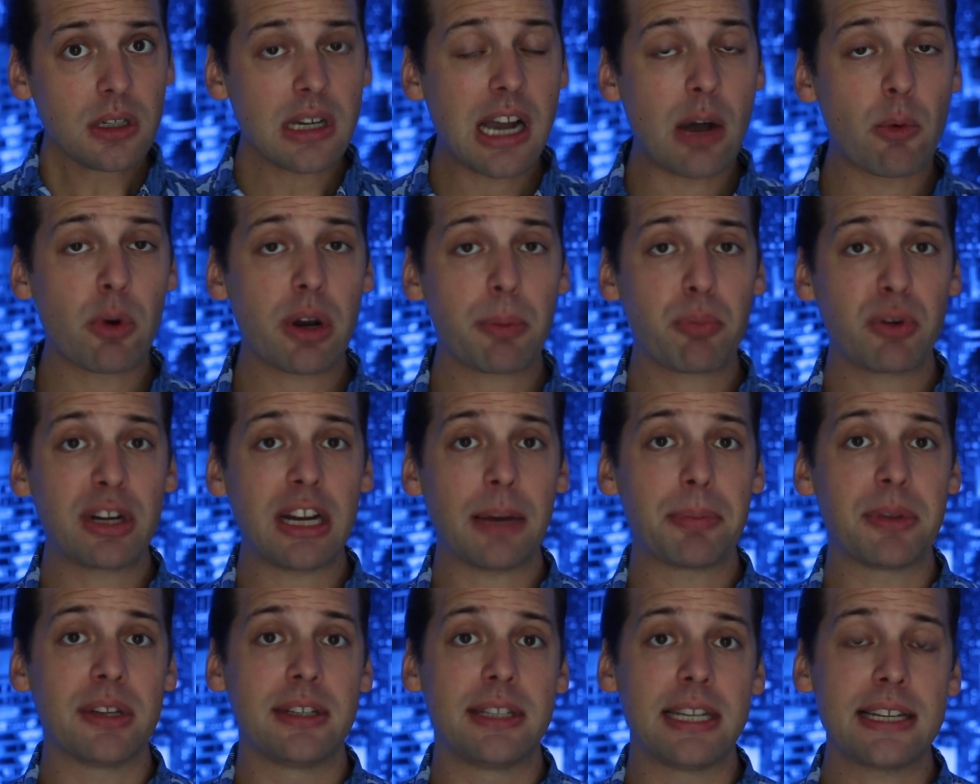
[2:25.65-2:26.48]
I wanna bring
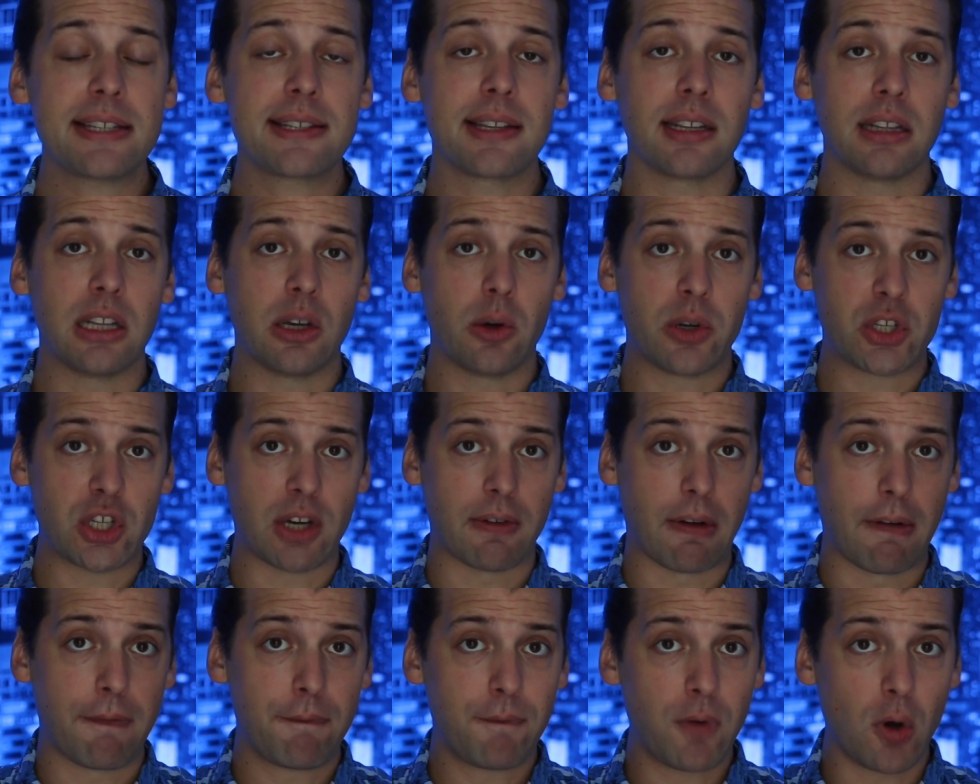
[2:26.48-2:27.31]
up the distillate, which I
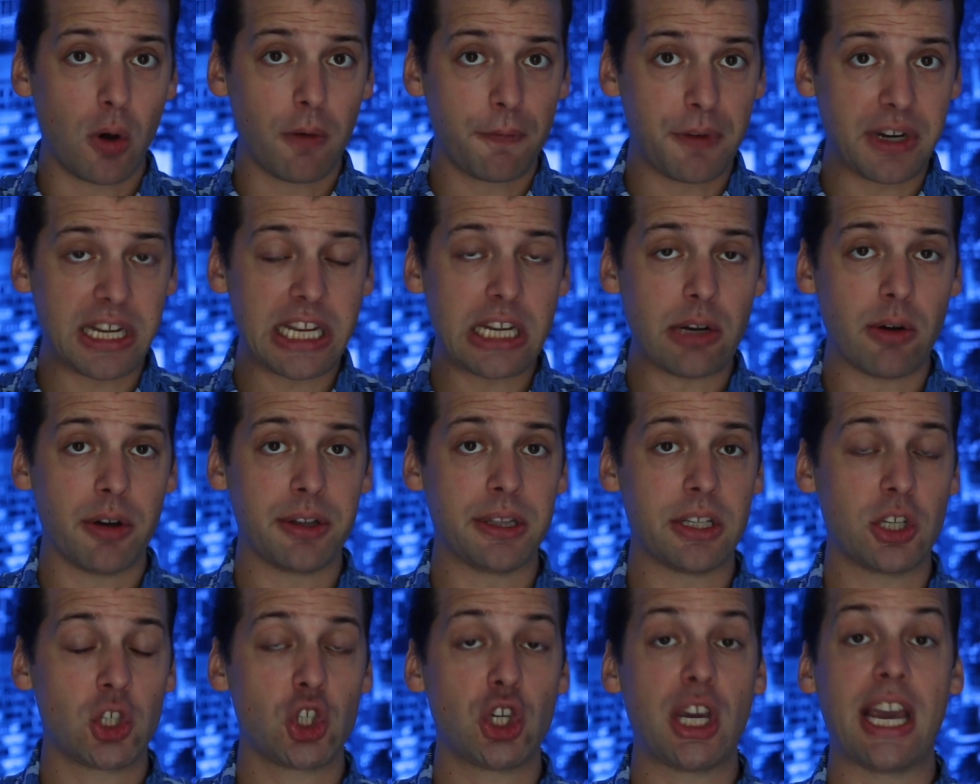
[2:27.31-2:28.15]
have a full video
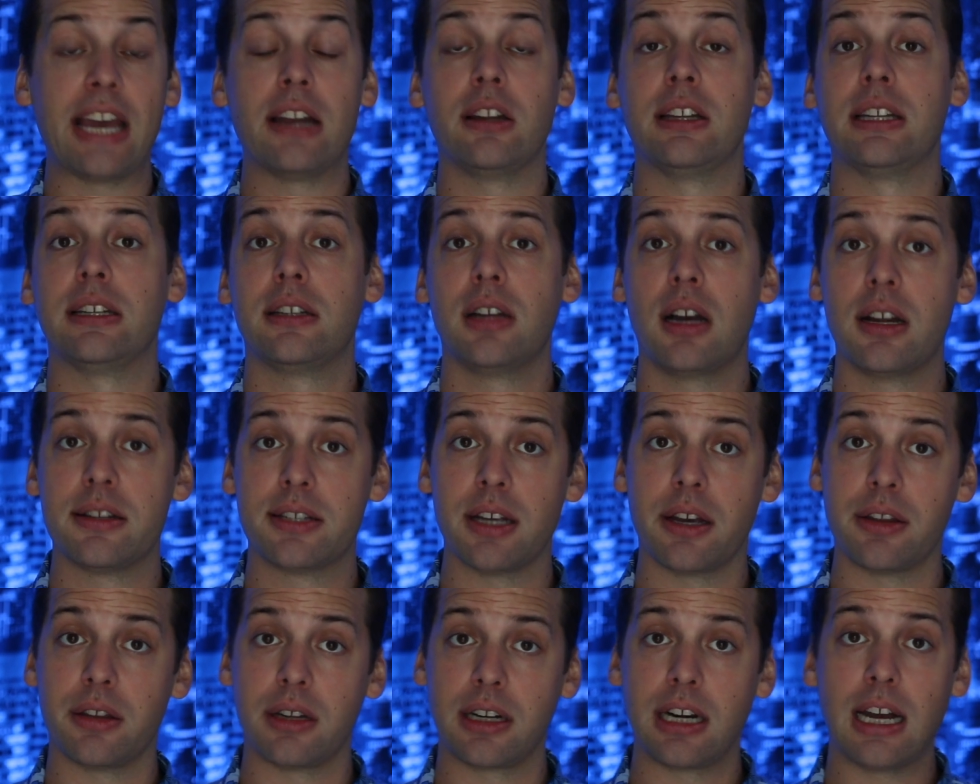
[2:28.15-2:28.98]
on this channel and tons
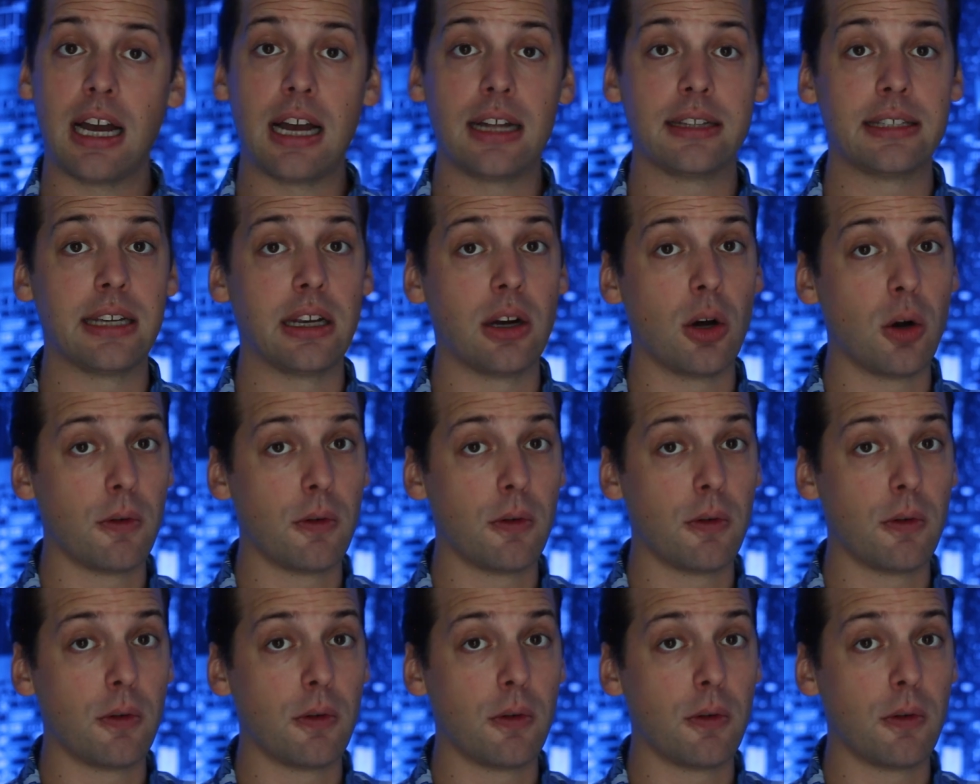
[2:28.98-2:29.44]
of other content